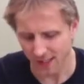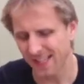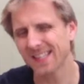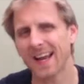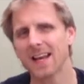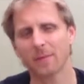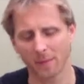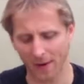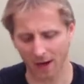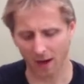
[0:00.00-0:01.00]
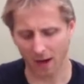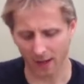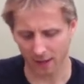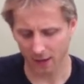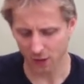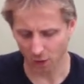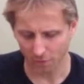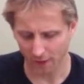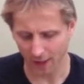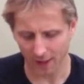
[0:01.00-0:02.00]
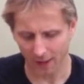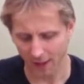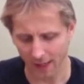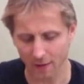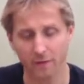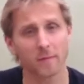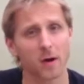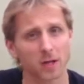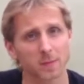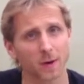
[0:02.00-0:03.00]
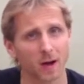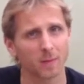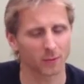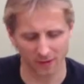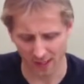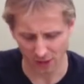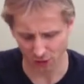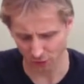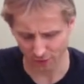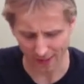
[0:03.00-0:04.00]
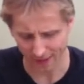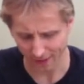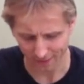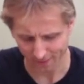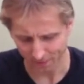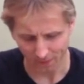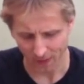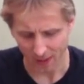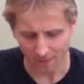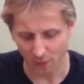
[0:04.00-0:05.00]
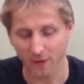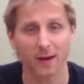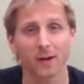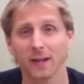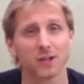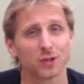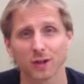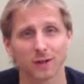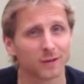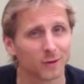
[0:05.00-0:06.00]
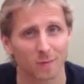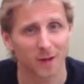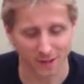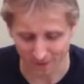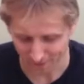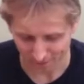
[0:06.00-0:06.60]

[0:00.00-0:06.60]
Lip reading: this is going to end up a bit like the toffee layer of a Mars bar, but with cashews added, but without any sugar or butter.